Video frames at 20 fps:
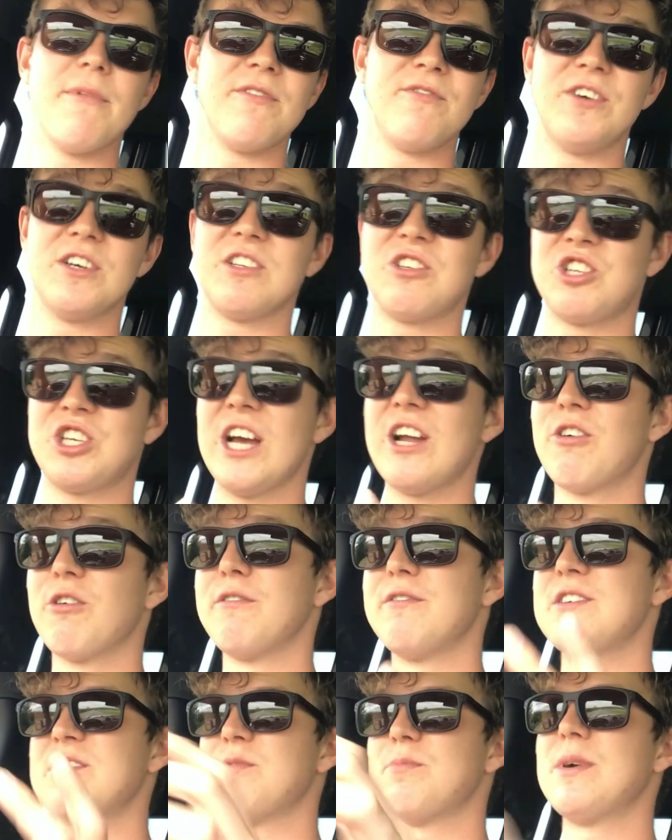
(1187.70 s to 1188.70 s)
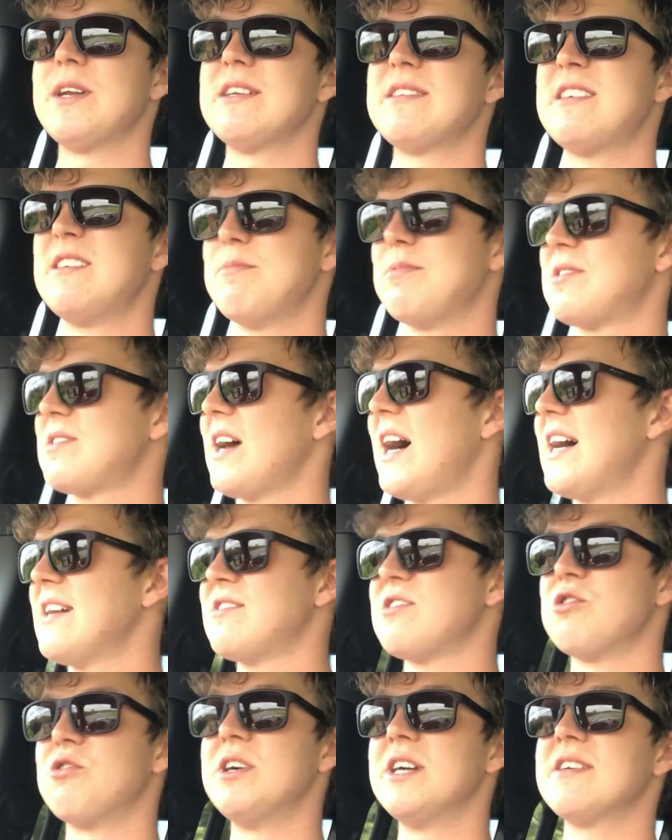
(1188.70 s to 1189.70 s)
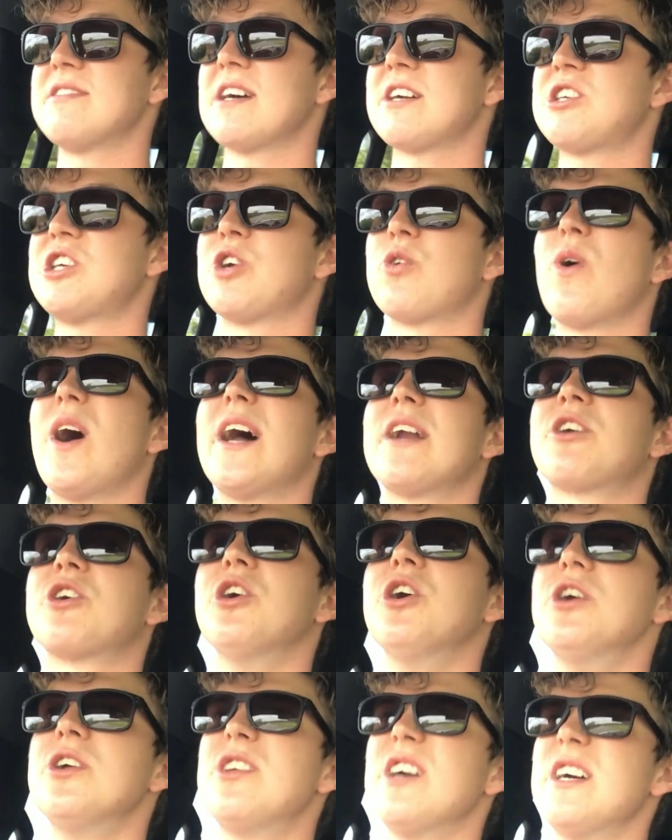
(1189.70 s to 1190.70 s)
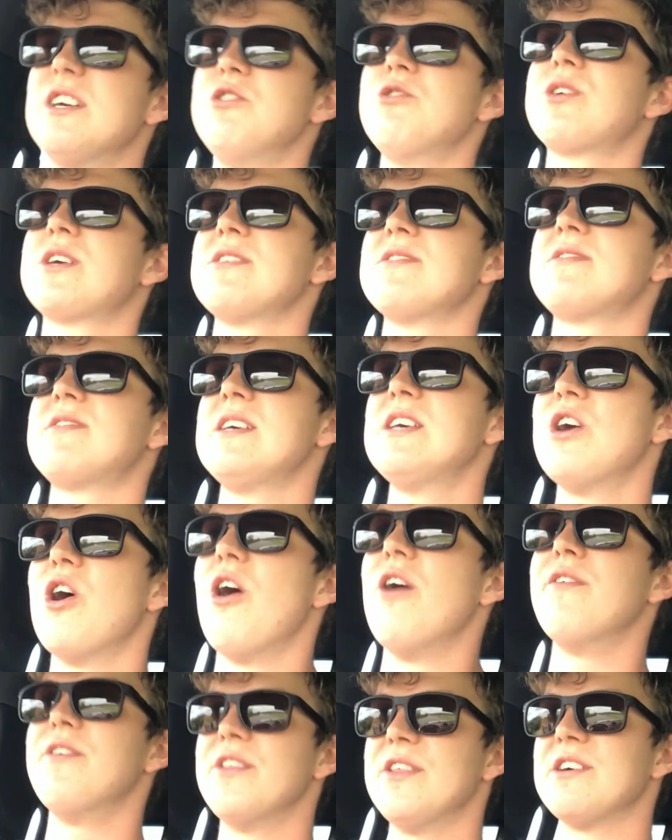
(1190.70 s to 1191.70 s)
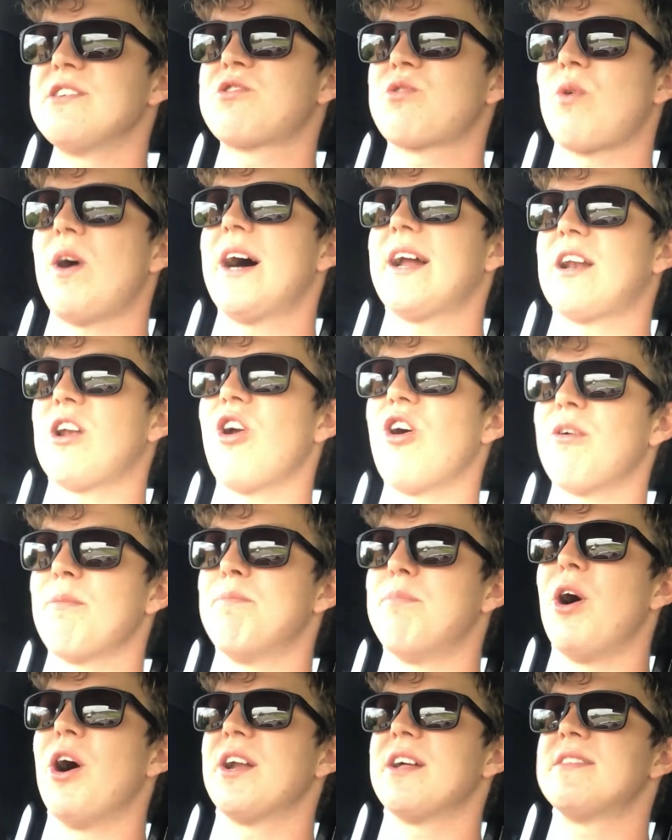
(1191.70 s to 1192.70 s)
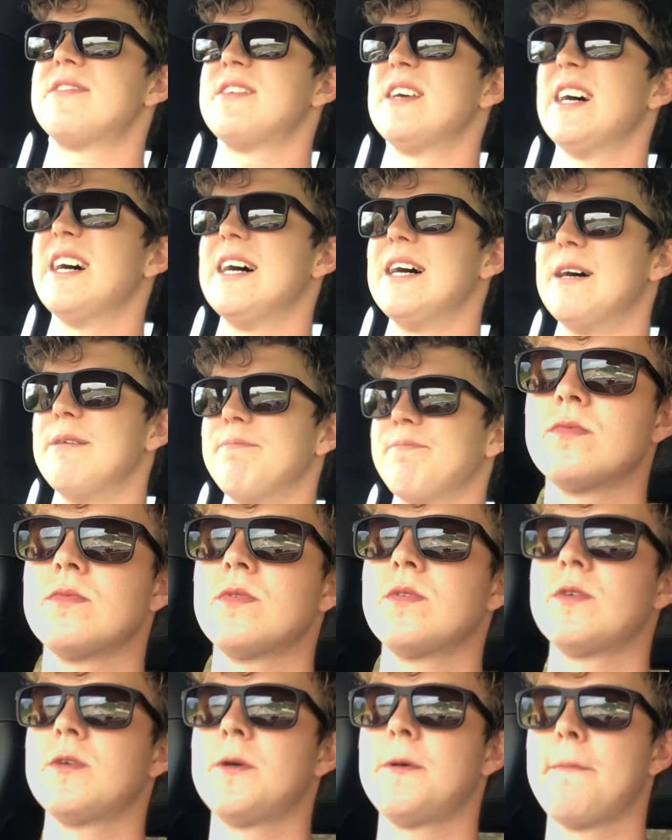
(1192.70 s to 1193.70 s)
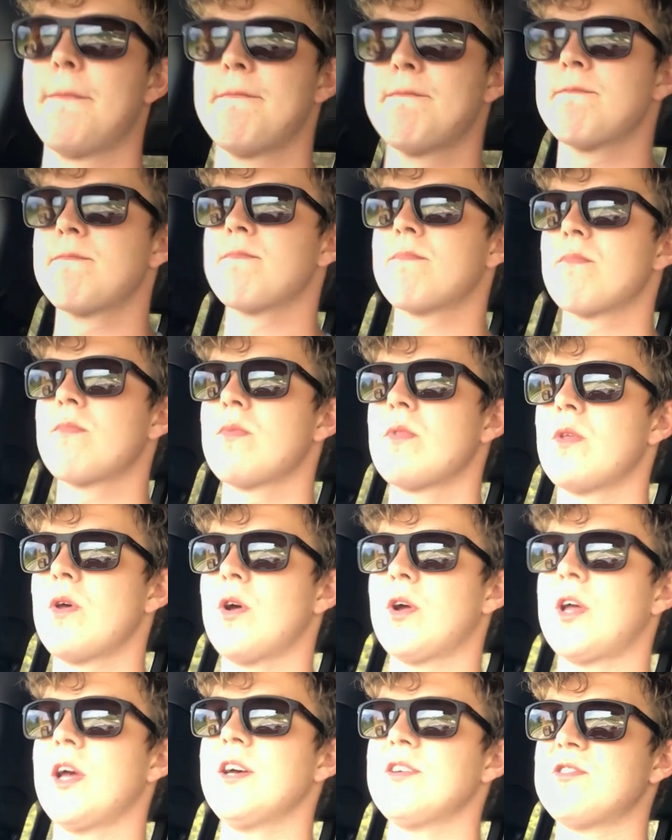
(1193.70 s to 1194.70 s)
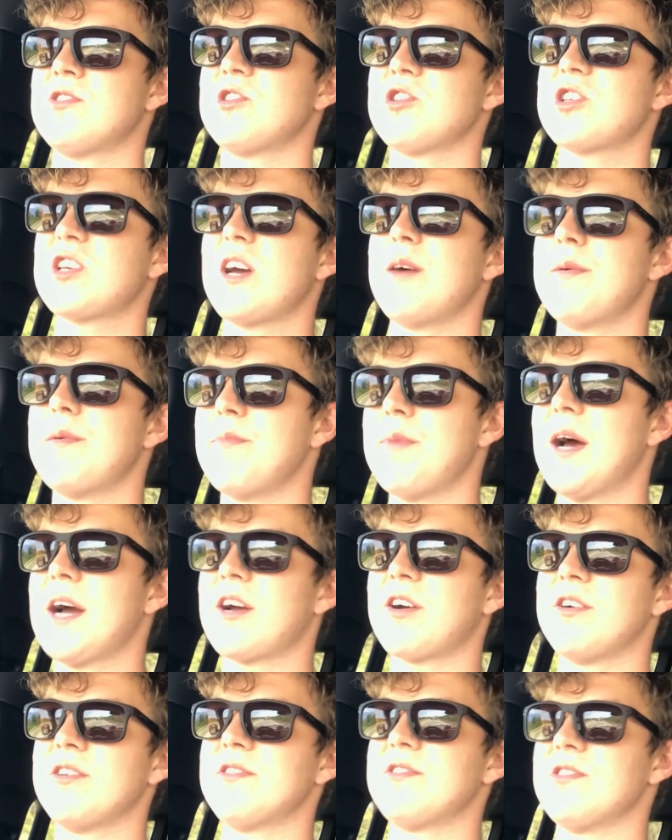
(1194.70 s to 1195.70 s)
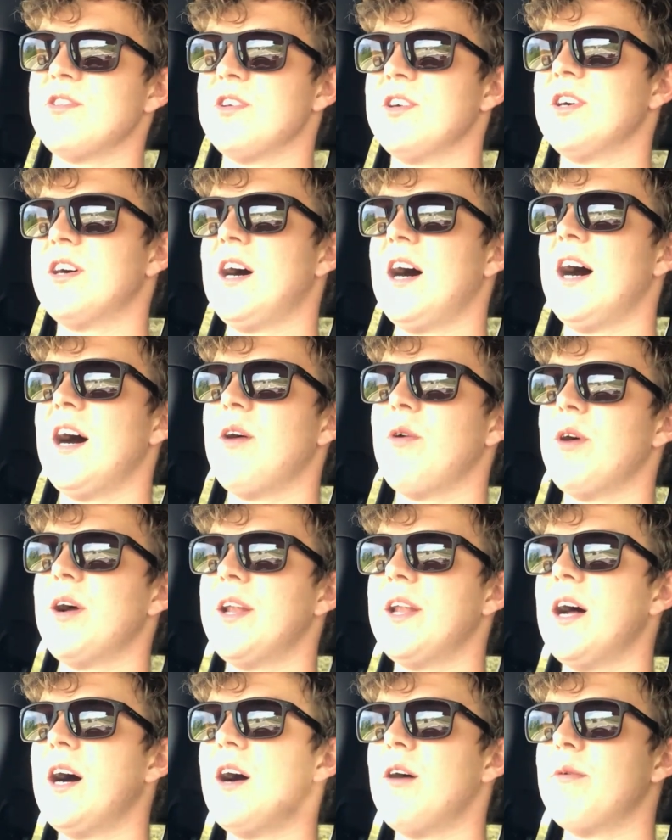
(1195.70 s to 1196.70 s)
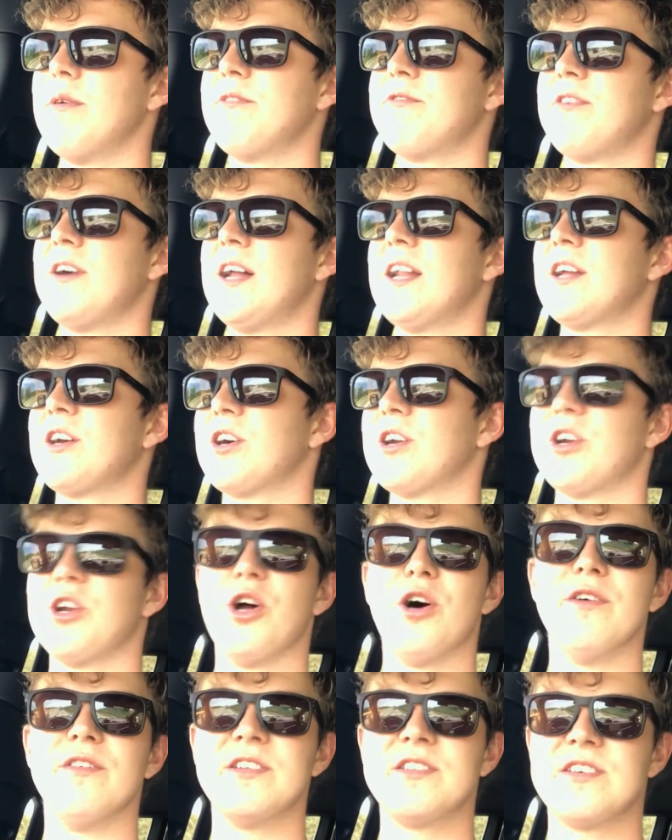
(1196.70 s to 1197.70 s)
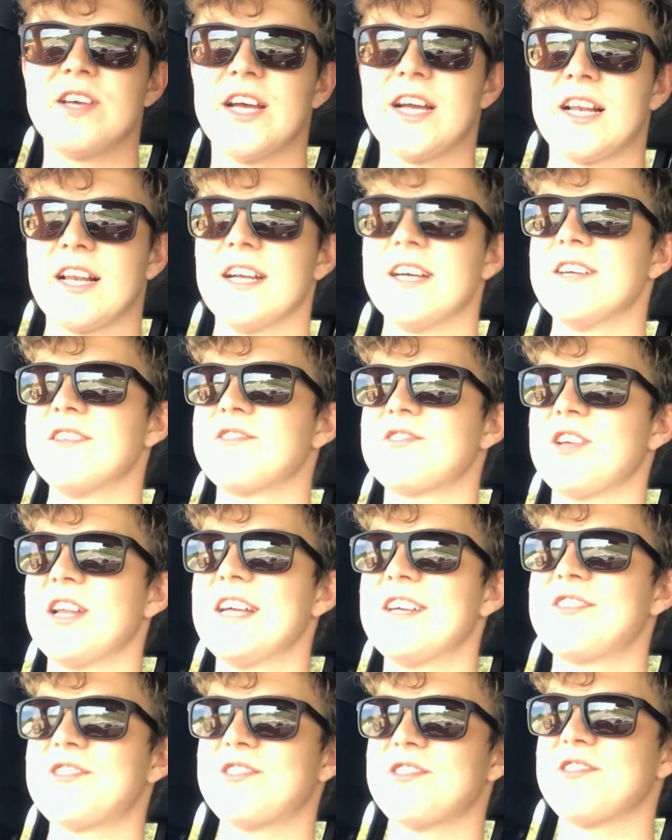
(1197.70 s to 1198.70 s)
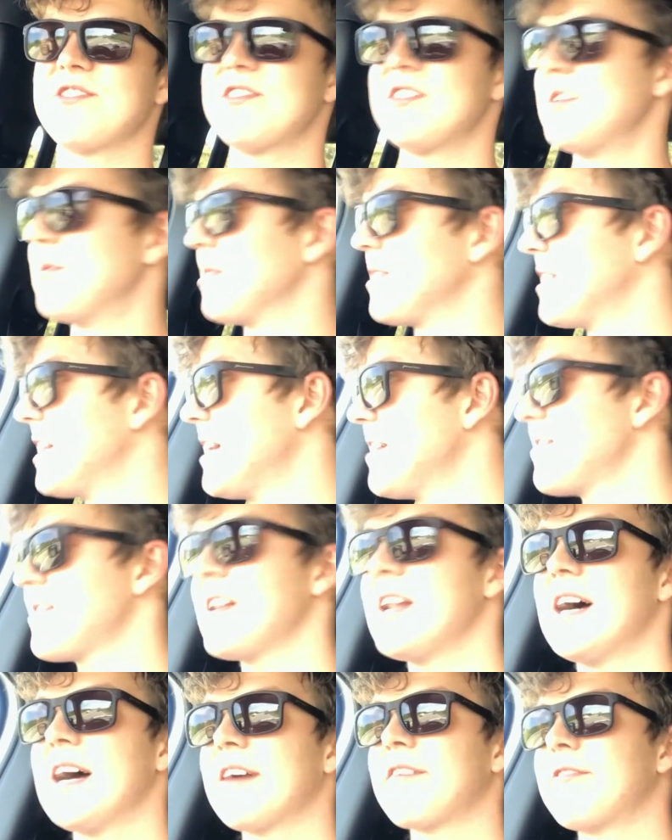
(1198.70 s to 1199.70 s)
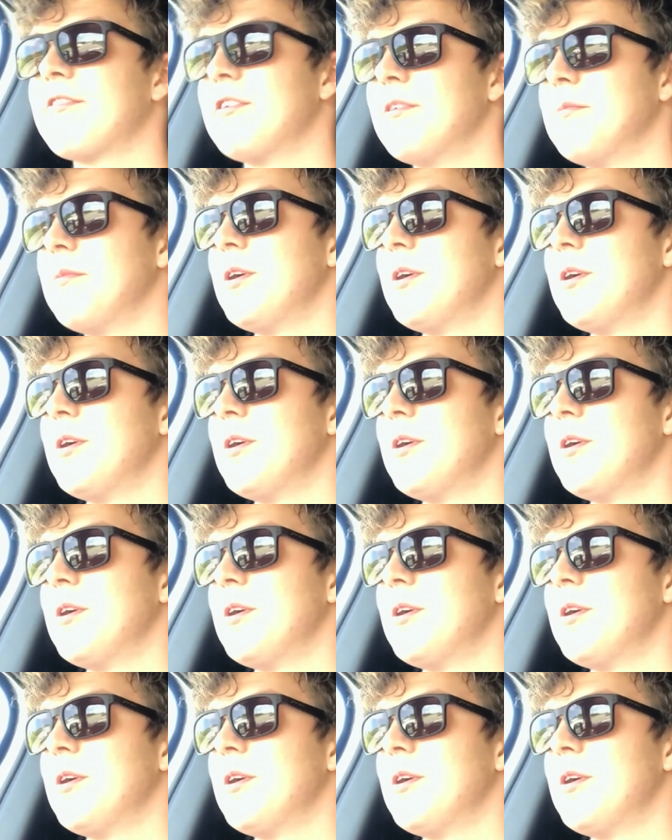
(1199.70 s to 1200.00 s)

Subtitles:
The general visibility besides the rear is actually quite good. You can see over this quite long bonnet here. Okay, so just coming back onto the highway now, we finally got an overtake lane, so let's just see what that's like for a